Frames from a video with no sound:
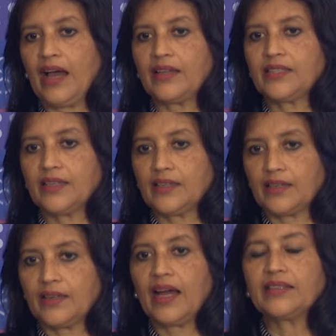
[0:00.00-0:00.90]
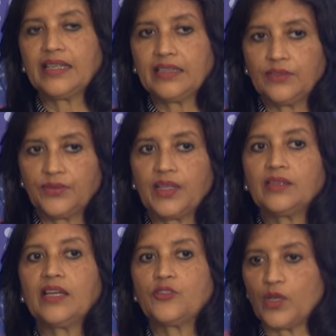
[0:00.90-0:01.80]
I think in
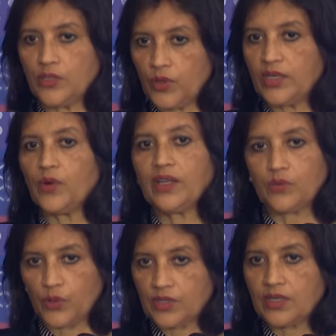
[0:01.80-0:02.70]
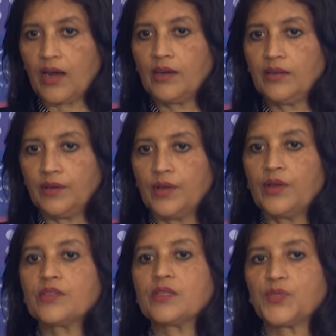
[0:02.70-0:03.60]
2021 it wasn't hard.
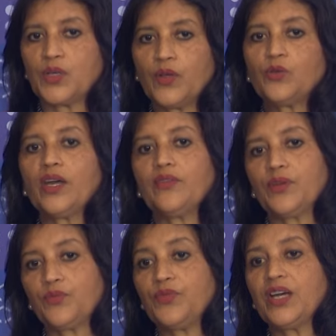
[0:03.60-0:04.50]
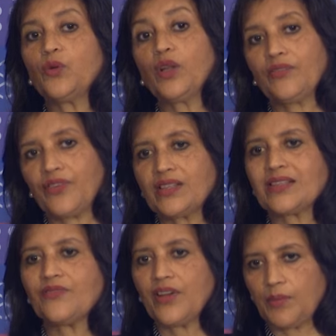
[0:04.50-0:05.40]
Subsequent to that, we've done only friends
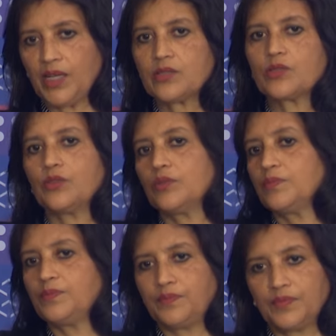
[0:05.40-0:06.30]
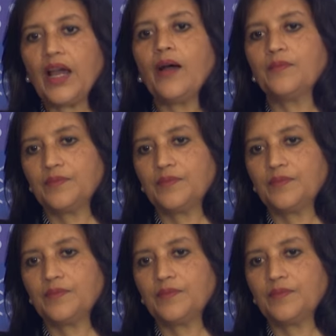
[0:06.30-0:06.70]
and family, so yeah.